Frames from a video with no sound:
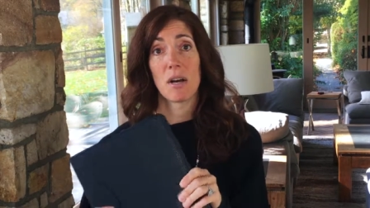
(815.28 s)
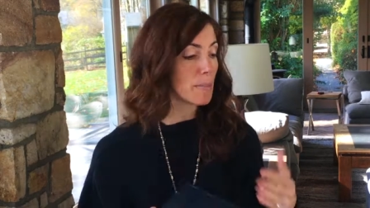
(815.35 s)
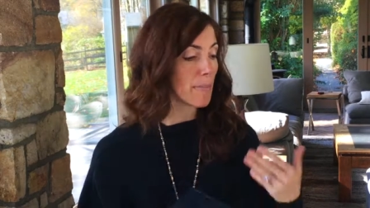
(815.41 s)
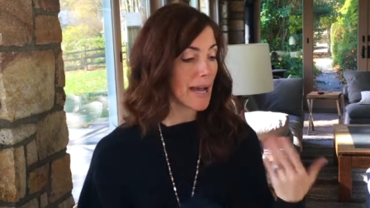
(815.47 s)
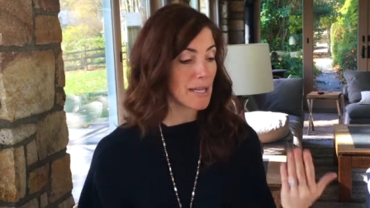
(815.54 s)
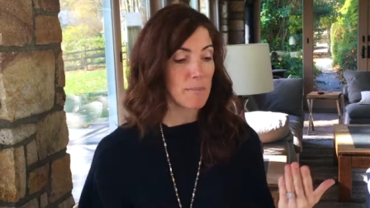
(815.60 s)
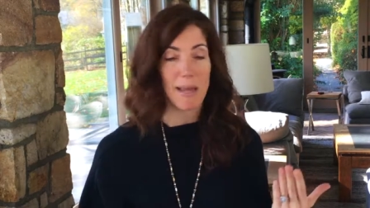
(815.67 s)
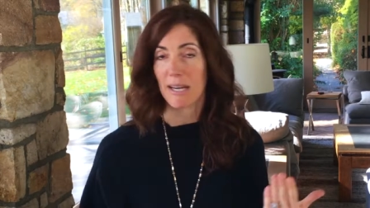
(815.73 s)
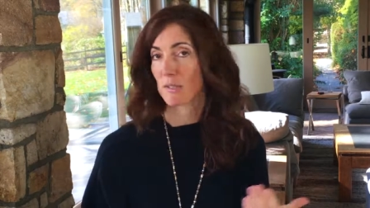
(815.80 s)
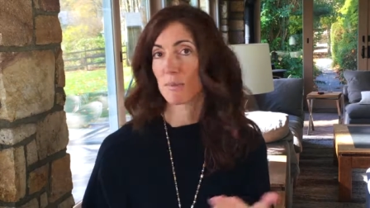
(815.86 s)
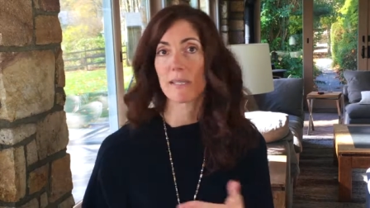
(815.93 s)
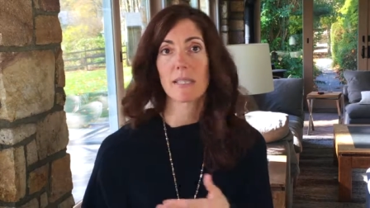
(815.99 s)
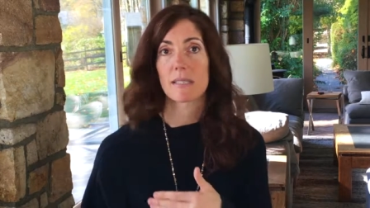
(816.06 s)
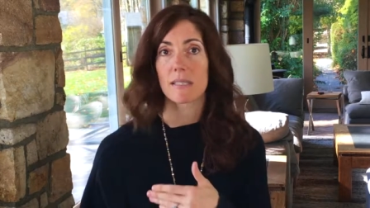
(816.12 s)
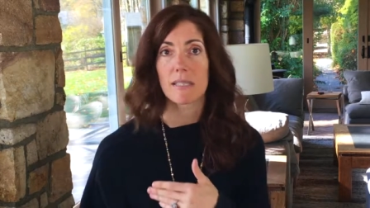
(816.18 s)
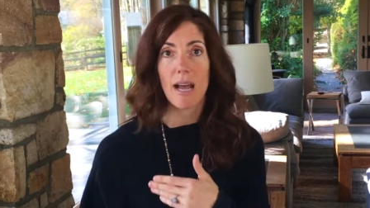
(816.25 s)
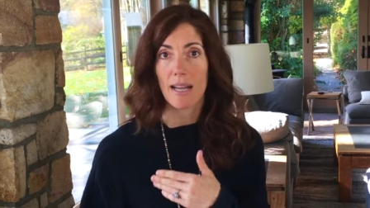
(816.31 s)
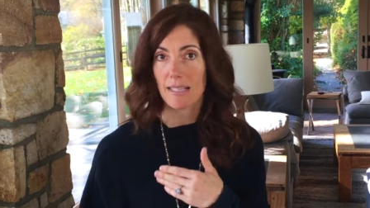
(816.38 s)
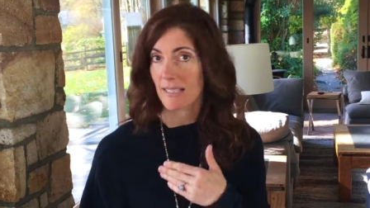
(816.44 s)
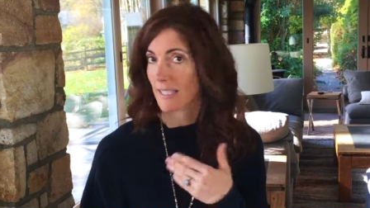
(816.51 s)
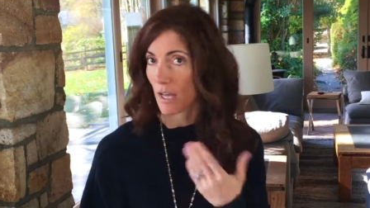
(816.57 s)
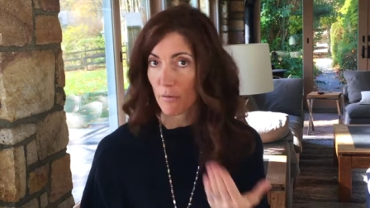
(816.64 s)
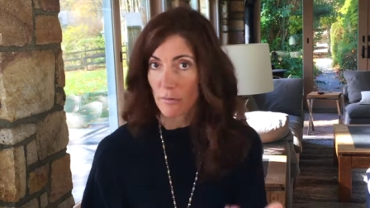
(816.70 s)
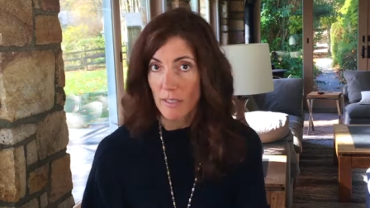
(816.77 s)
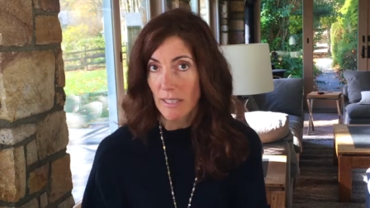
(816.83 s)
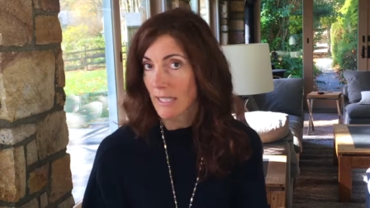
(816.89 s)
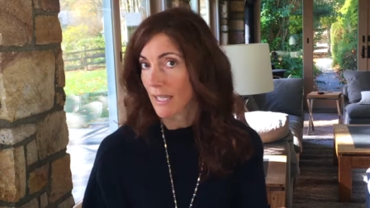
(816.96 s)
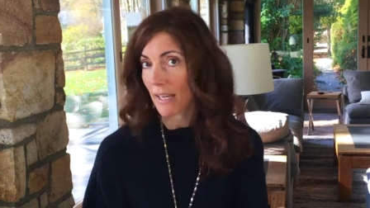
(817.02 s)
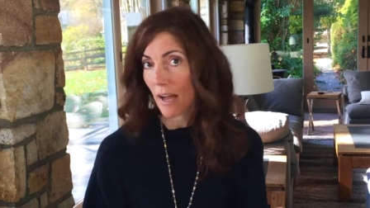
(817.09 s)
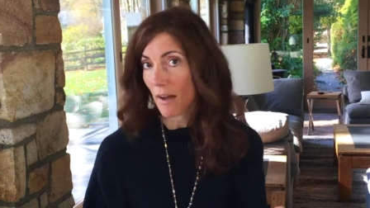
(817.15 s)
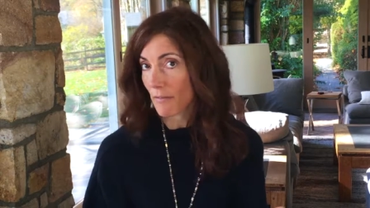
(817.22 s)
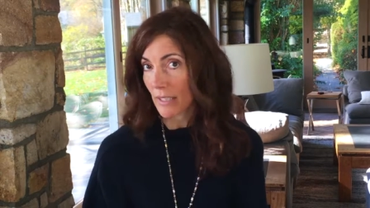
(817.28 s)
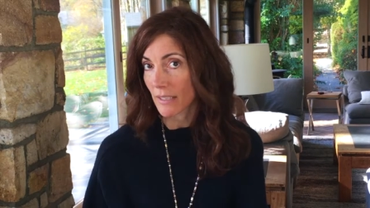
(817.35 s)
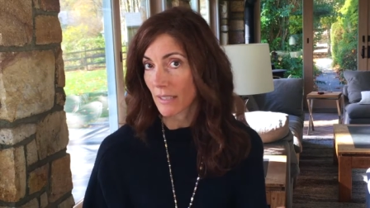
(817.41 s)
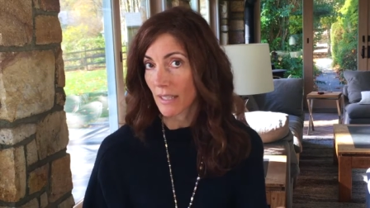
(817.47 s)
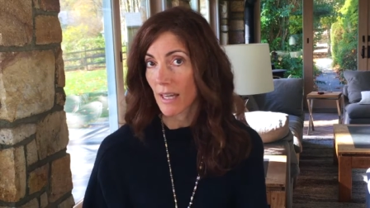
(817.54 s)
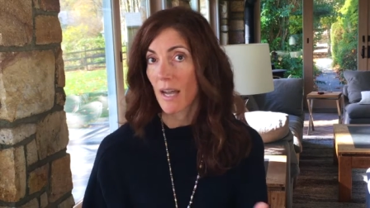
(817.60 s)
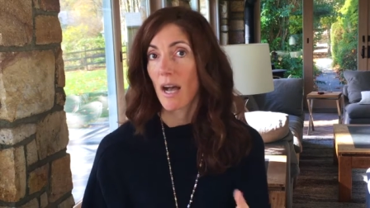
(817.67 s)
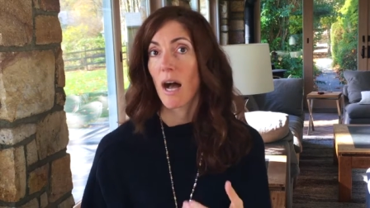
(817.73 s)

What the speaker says: Mind management is not a self-cleaning oven,